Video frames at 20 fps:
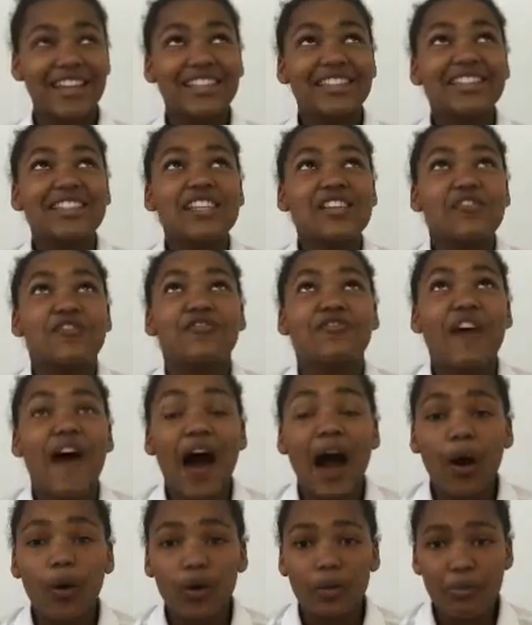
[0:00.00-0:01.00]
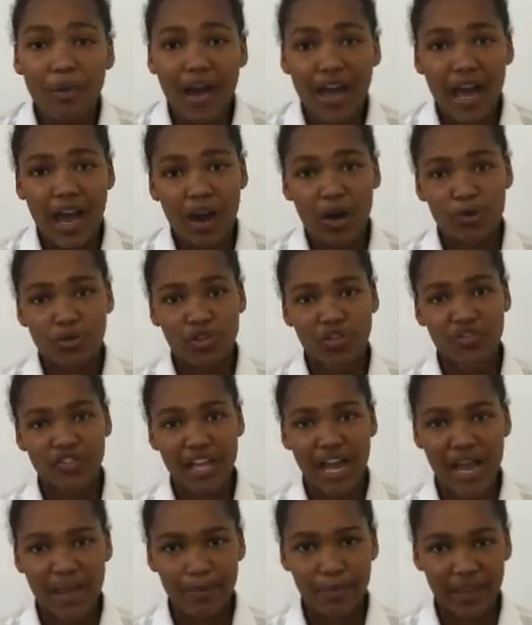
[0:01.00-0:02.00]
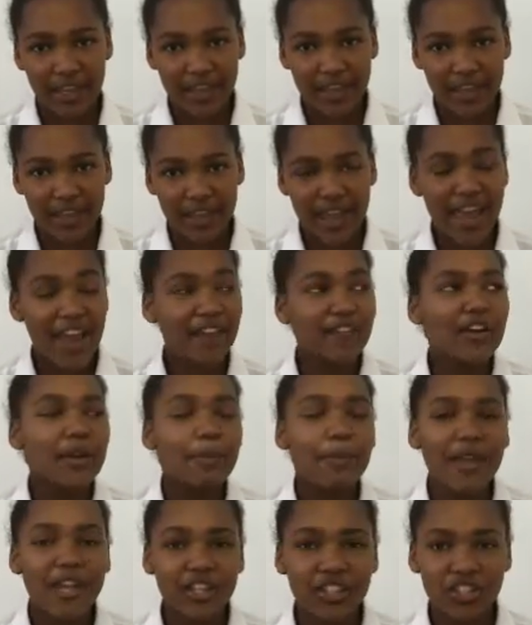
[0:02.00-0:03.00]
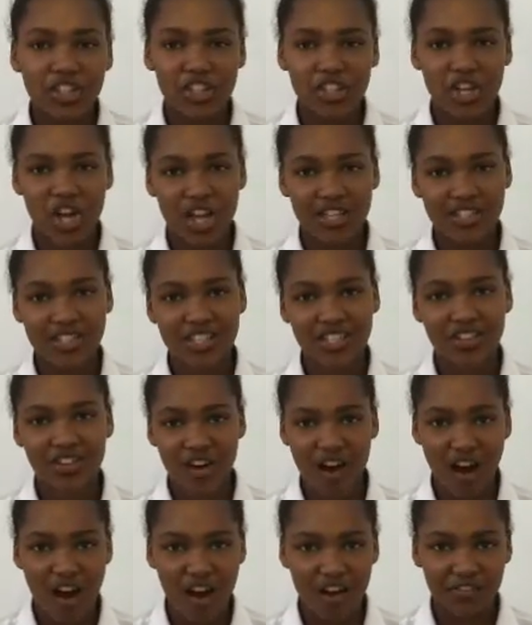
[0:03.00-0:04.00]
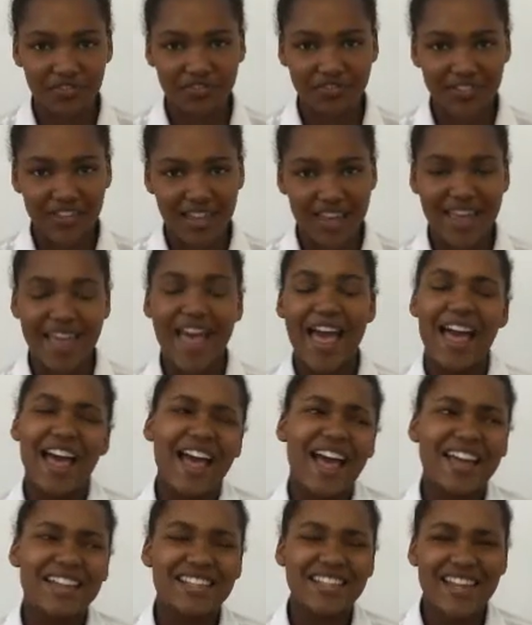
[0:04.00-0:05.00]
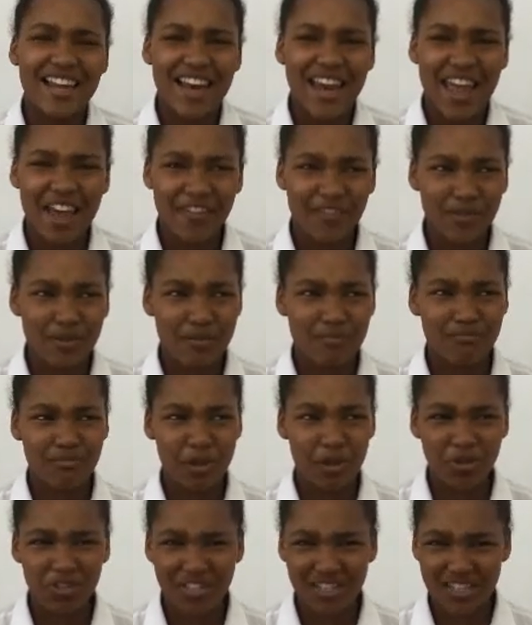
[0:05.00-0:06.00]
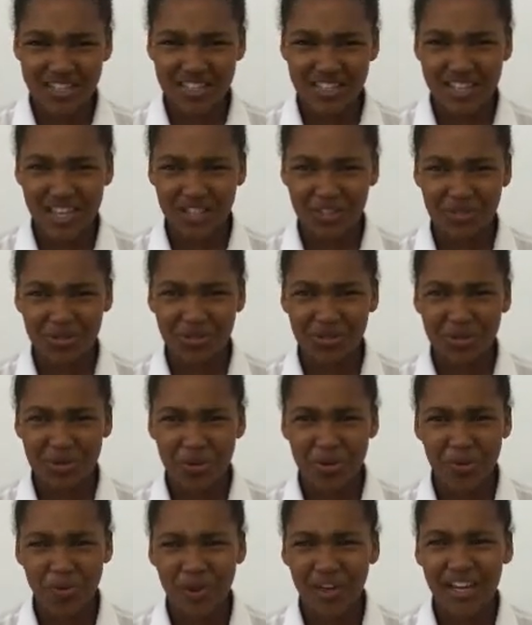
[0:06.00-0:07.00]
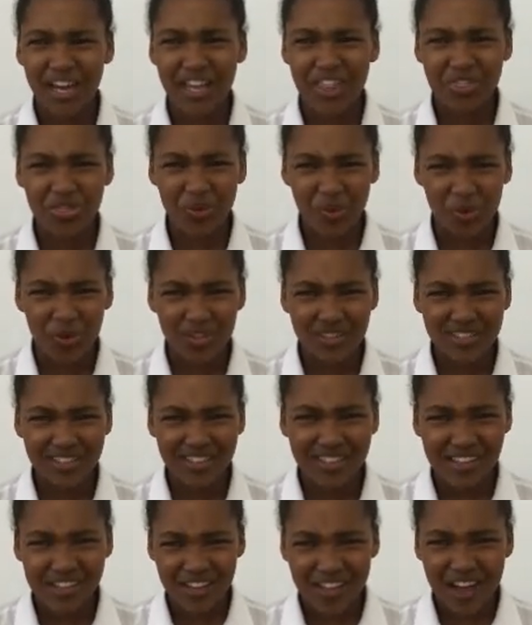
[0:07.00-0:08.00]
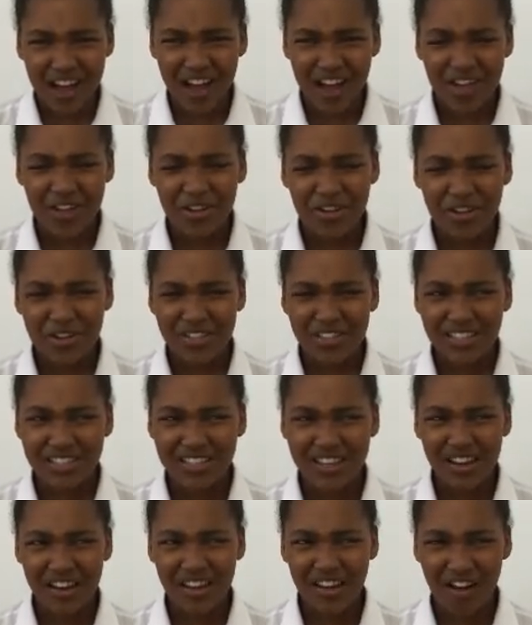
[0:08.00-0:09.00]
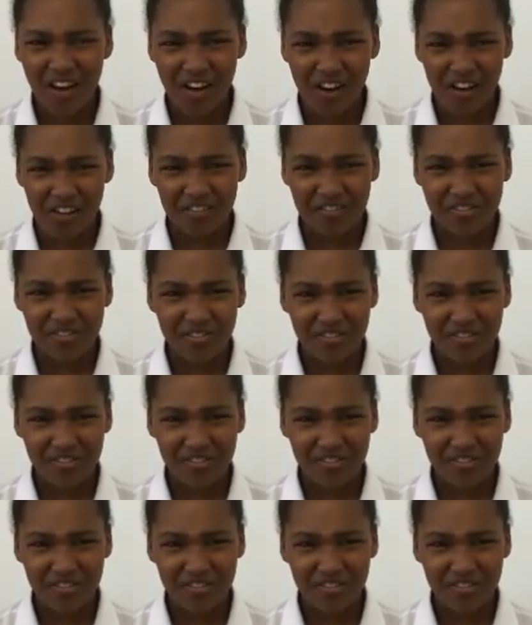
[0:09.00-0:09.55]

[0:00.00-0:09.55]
it devoured my hours of typing, every picture, chart, and graph. And it left me most unsettled when I thought I heard it laugh.